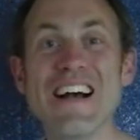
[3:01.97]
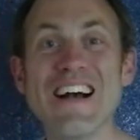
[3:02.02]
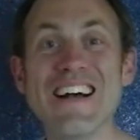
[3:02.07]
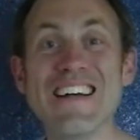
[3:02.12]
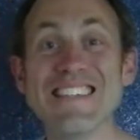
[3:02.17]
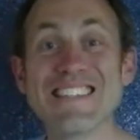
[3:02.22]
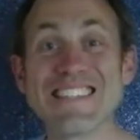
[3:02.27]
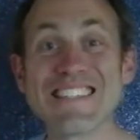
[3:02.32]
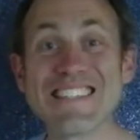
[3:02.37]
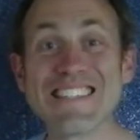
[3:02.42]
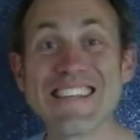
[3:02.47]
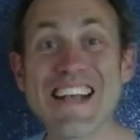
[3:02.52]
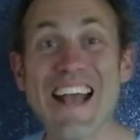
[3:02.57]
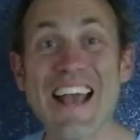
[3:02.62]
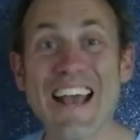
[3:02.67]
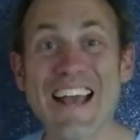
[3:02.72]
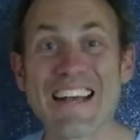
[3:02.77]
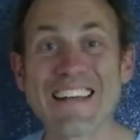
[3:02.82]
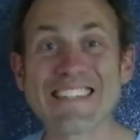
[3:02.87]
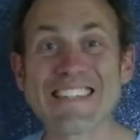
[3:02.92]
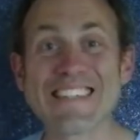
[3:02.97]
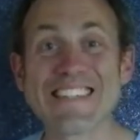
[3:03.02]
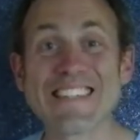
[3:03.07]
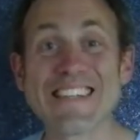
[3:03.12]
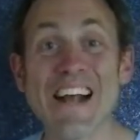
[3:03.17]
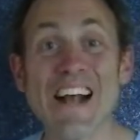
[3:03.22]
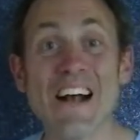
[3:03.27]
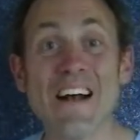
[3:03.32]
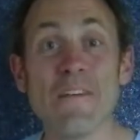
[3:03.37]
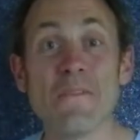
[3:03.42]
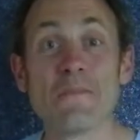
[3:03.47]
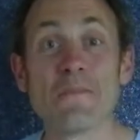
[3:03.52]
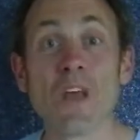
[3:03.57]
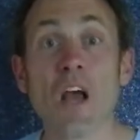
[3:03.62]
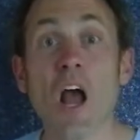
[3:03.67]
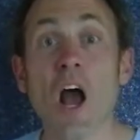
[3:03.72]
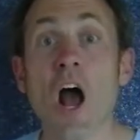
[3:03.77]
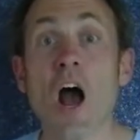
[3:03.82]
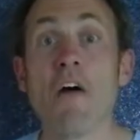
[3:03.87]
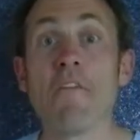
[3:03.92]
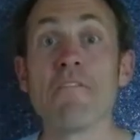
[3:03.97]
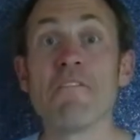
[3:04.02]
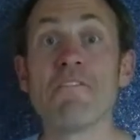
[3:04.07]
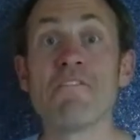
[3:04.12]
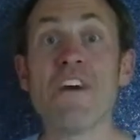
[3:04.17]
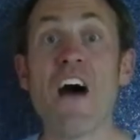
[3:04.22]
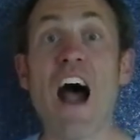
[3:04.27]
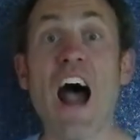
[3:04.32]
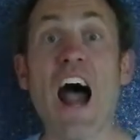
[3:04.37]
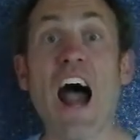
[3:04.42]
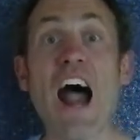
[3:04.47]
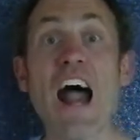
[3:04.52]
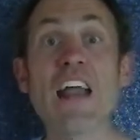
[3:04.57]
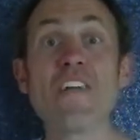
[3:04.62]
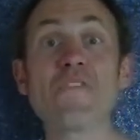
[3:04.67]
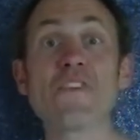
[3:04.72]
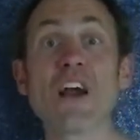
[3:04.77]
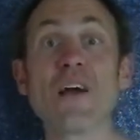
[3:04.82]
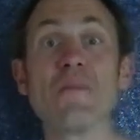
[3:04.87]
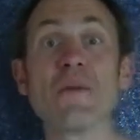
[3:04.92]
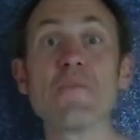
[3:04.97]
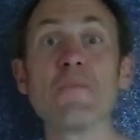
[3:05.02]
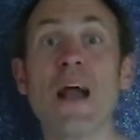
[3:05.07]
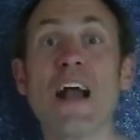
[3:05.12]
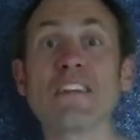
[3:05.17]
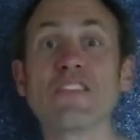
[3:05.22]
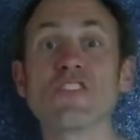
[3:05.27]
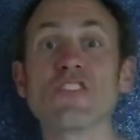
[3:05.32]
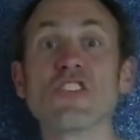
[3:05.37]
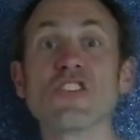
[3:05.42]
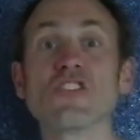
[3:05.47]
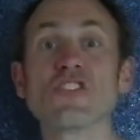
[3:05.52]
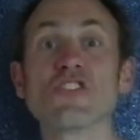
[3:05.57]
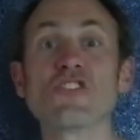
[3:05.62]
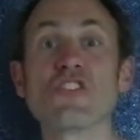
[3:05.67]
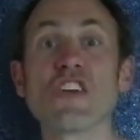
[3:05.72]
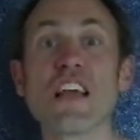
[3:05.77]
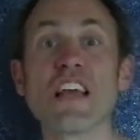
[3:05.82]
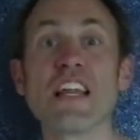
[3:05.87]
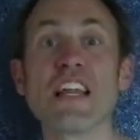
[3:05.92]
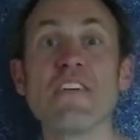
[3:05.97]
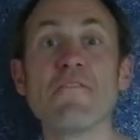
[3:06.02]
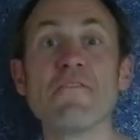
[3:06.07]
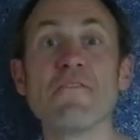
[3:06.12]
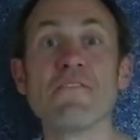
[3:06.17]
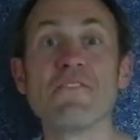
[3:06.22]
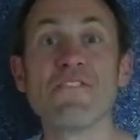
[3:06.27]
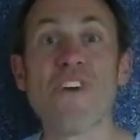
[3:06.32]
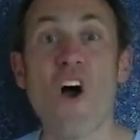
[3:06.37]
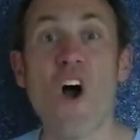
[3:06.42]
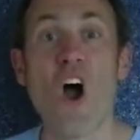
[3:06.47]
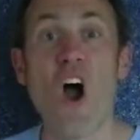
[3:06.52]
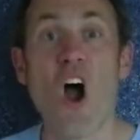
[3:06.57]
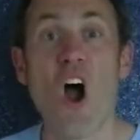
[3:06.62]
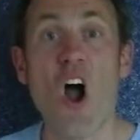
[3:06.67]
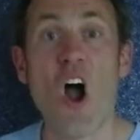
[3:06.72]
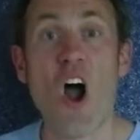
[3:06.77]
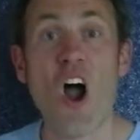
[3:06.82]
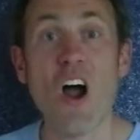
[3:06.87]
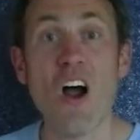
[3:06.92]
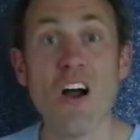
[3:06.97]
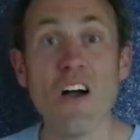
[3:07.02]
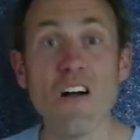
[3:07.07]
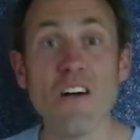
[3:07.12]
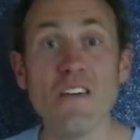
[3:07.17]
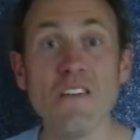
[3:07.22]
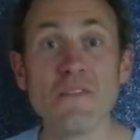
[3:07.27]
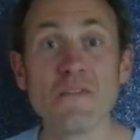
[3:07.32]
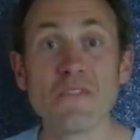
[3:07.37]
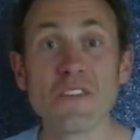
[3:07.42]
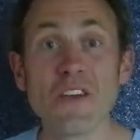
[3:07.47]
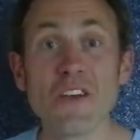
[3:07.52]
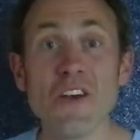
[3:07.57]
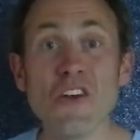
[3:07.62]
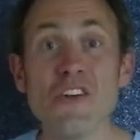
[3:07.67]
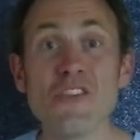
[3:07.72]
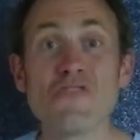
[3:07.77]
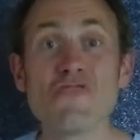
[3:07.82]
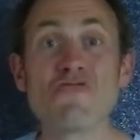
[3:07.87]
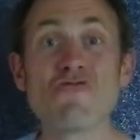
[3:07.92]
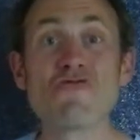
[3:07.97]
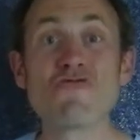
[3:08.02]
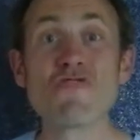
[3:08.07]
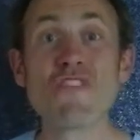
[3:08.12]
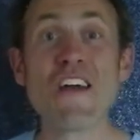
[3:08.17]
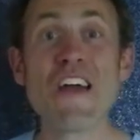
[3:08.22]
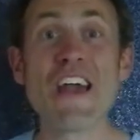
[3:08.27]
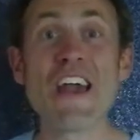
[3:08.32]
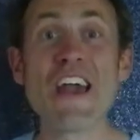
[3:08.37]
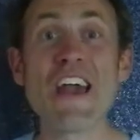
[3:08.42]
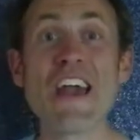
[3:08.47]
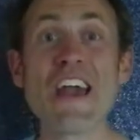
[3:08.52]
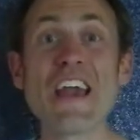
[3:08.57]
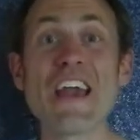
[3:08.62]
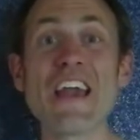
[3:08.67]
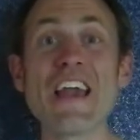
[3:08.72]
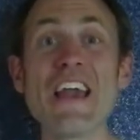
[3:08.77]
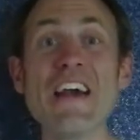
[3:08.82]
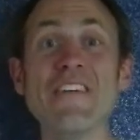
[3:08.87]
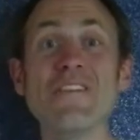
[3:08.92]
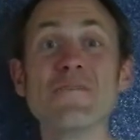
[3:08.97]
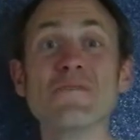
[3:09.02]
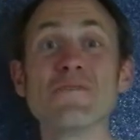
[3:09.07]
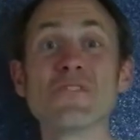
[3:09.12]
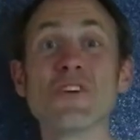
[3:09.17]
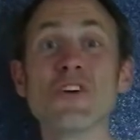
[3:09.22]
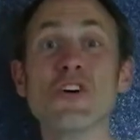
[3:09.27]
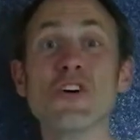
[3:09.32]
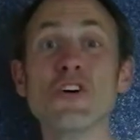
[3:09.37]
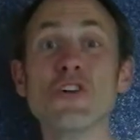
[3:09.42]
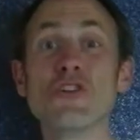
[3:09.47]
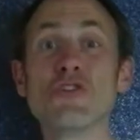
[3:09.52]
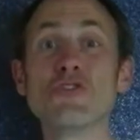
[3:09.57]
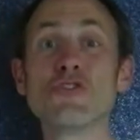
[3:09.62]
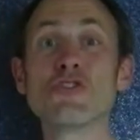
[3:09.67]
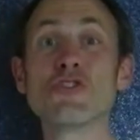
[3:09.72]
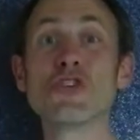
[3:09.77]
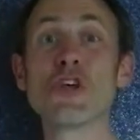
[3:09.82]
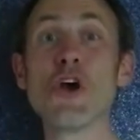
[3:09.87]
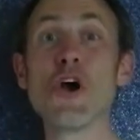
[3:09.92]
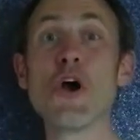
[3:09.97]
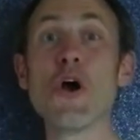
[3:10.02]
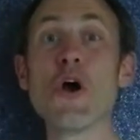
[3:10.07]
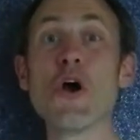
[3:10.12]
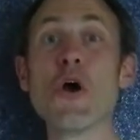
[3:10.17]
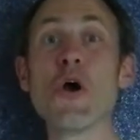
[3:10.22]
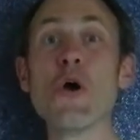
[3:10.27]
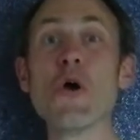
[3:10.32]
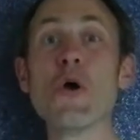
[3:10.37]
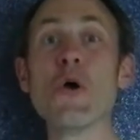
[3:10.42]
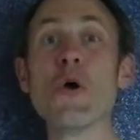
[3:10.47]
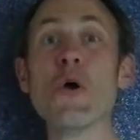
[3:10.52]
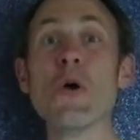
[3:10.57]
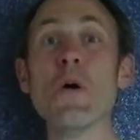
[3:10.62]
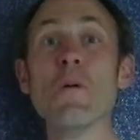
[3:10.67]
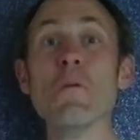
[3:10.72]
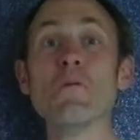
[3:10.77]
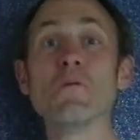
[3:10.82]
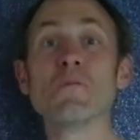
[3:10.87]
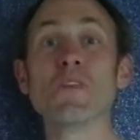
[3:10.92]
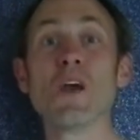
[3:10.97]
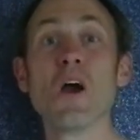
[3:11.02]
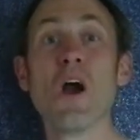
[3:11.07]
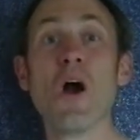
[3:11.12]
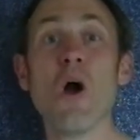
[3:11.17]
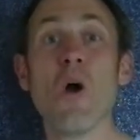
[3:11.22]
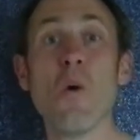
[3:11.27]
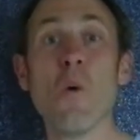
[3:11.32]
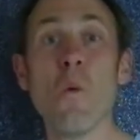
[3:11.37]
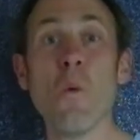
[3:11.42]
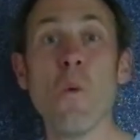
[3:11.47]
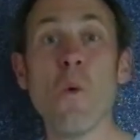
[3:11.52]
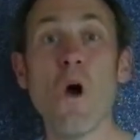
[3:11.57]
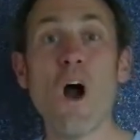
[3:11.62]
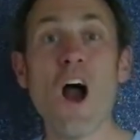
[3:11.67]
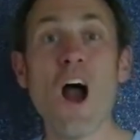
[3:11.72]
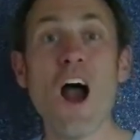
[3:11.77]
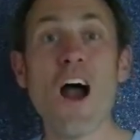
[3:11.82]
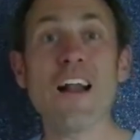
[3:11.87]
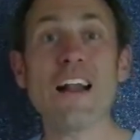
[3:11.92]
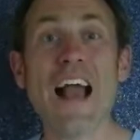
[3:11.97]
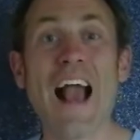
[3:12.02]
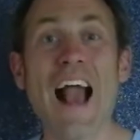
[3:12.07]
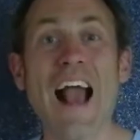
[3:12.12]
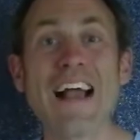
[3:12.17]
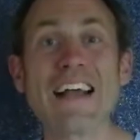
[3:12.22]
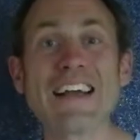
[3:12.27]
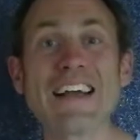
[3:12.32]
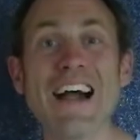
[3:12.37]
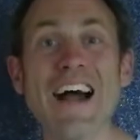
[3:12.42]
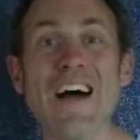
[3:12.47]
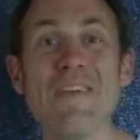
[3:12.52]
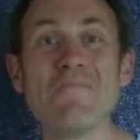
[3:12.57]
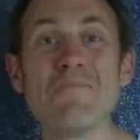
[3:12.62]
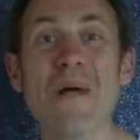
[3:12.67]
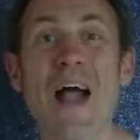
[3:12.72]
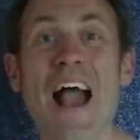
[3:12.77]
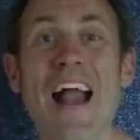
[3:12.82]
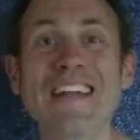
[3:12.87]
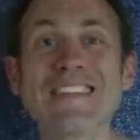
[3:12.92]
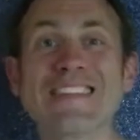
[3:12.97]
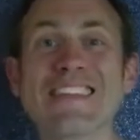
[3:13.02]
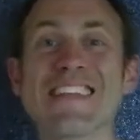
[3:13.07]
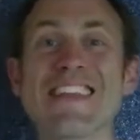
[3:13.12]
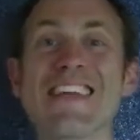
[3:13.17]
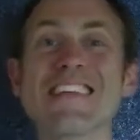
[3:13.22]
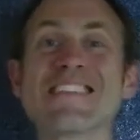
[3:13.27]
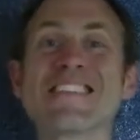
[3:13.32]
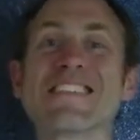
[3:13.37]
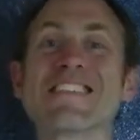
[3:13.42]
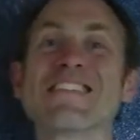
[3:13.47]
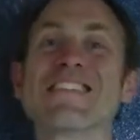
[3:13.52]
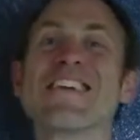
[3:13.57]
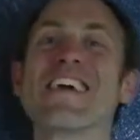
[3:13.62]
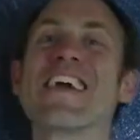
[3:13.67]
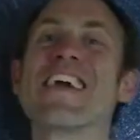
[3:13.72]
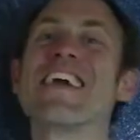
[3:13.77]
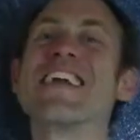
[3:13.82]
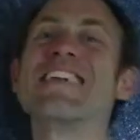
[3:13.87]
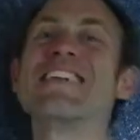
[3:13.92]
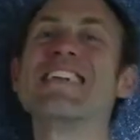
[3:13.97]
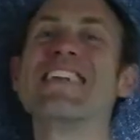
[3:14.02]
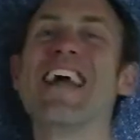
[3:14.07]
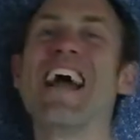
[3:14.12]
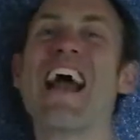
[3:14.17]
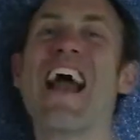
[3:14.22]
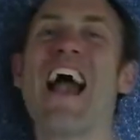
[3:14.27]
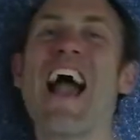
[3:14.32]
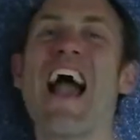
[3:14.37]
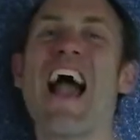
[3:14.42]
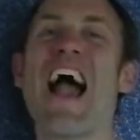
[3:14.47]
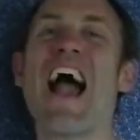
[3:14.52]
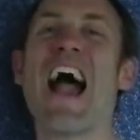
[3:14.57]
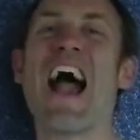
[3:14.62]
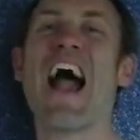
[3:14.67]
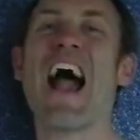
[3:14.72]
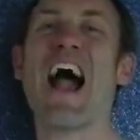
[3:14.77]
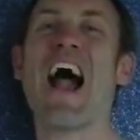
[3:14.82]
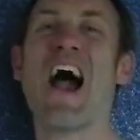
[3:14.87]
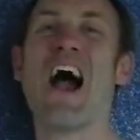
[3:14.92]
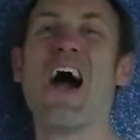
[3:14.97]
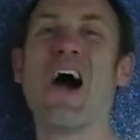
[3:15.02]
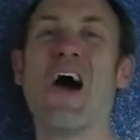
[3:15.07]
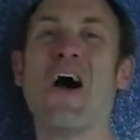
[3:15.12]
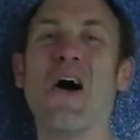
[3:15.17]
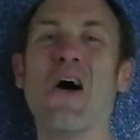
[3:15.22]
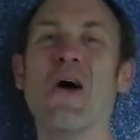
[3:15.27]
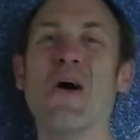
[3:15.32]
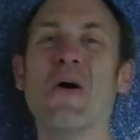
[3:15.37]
6, 5, coming back to the screen in 4, 3, 2, 1, and come back to the screen now!